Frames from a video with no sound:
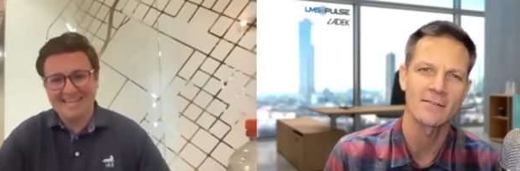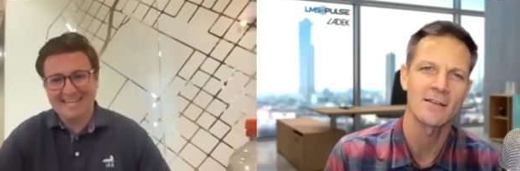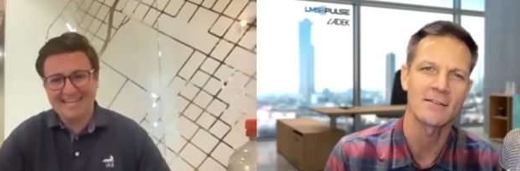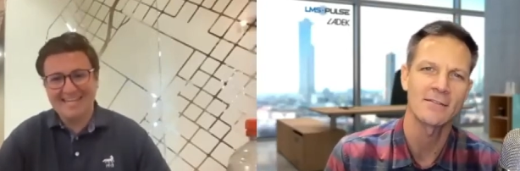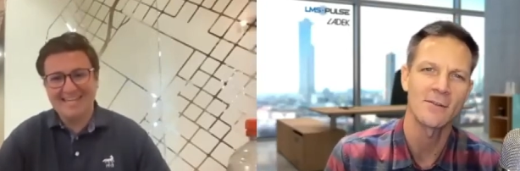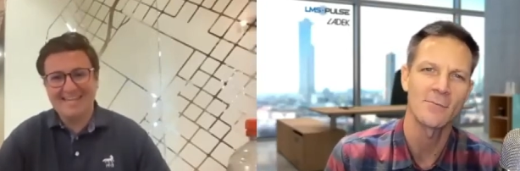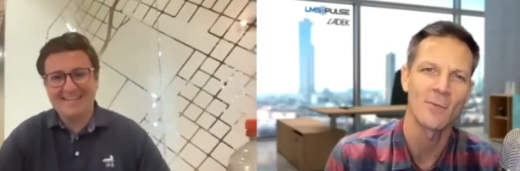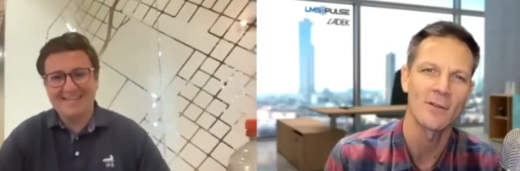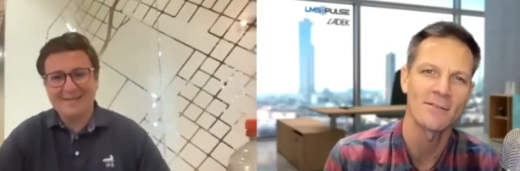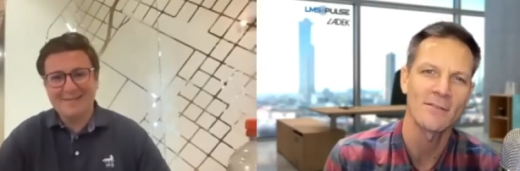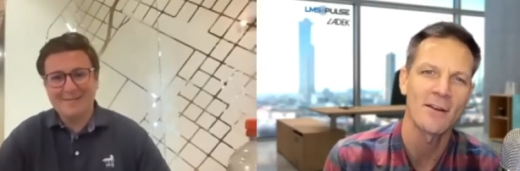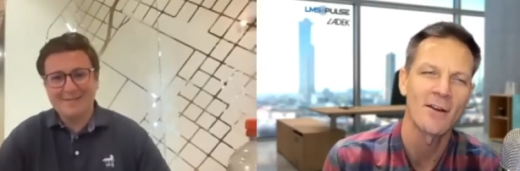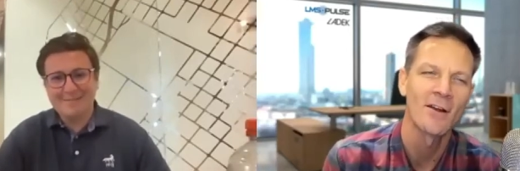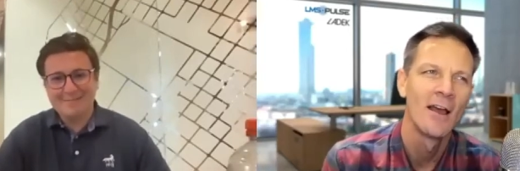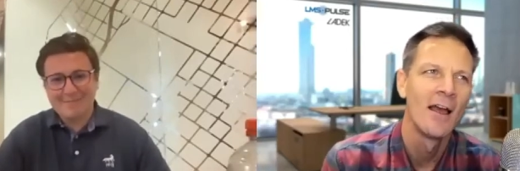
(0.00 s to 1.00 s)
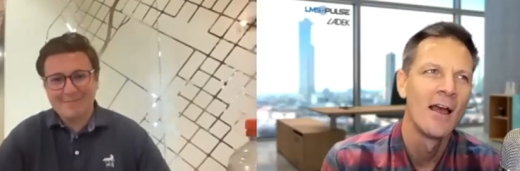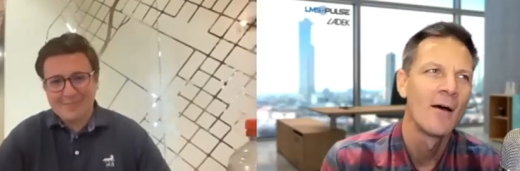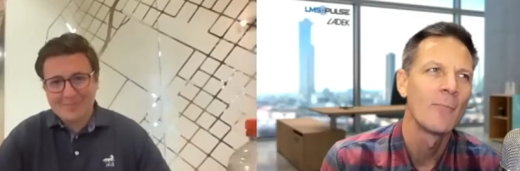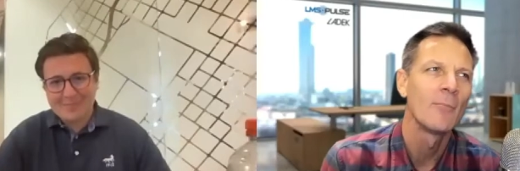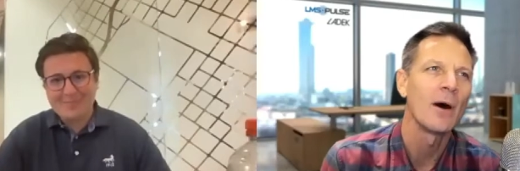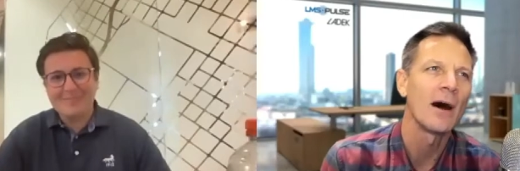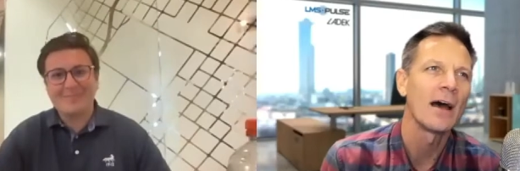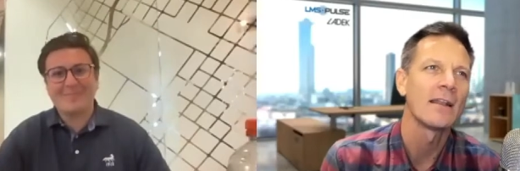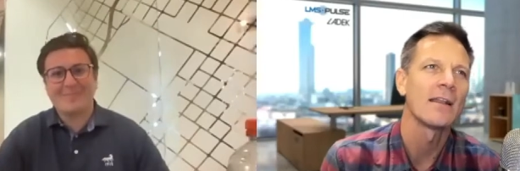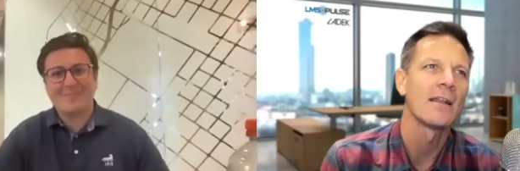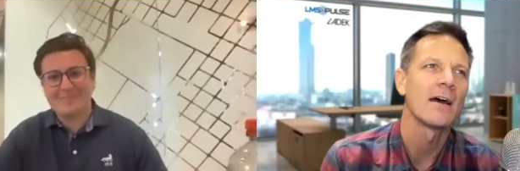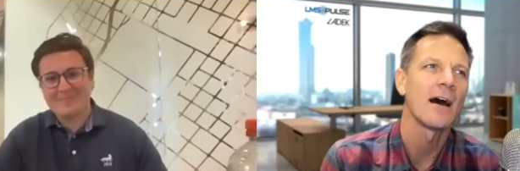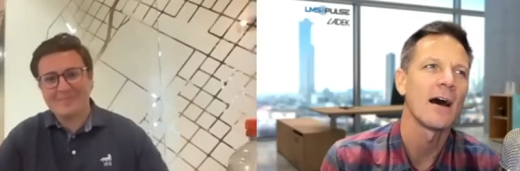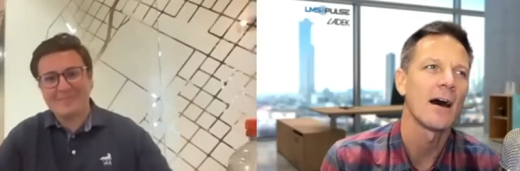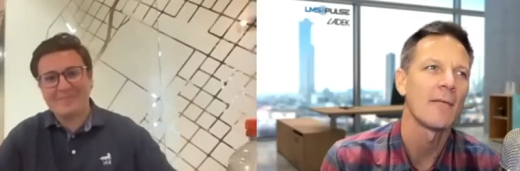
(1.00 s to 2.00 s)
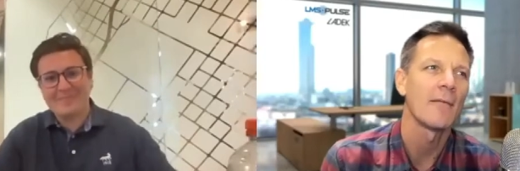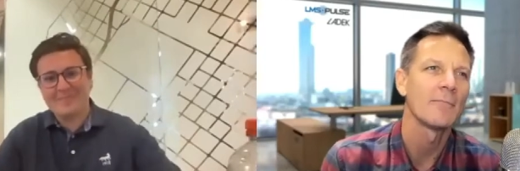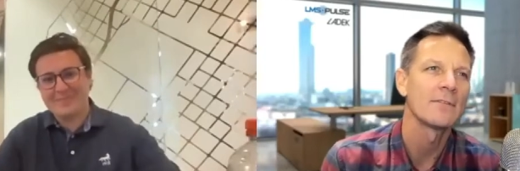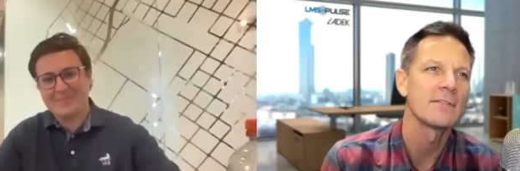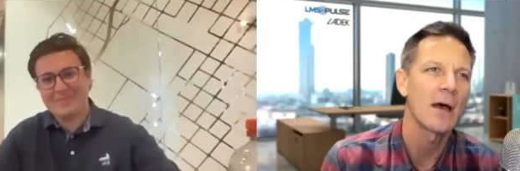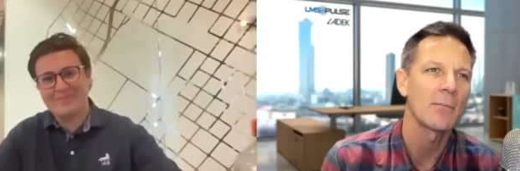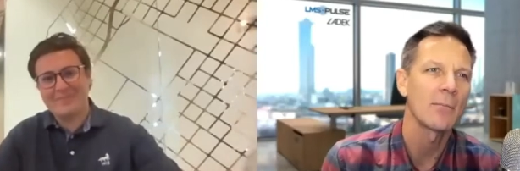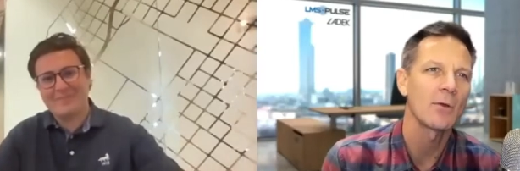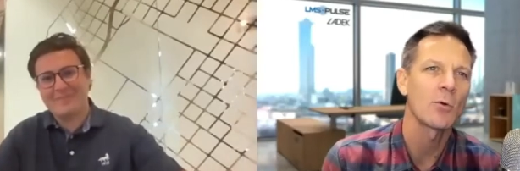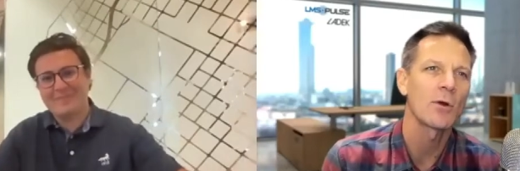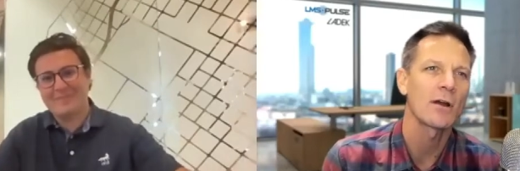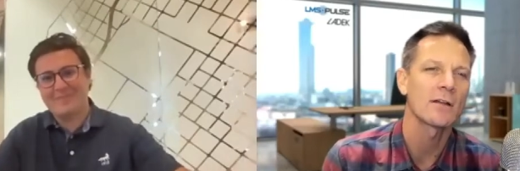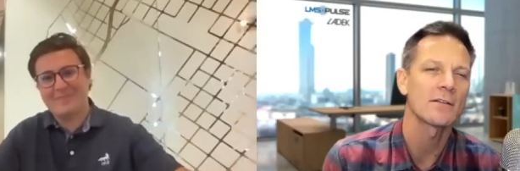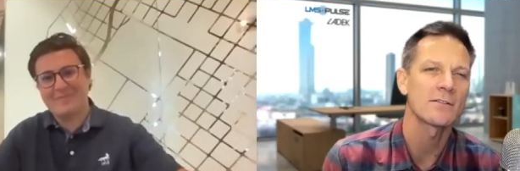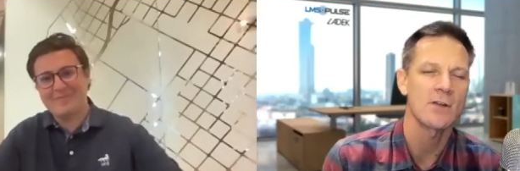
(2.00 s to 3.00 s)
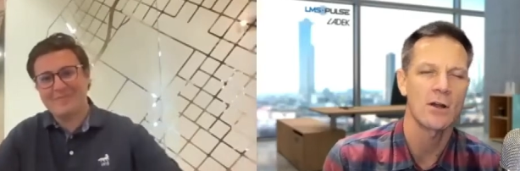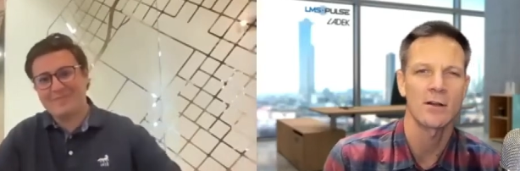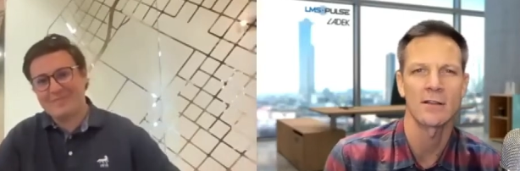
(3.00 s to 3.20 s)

Speaker 1: 16 months here. But um tell me where it started.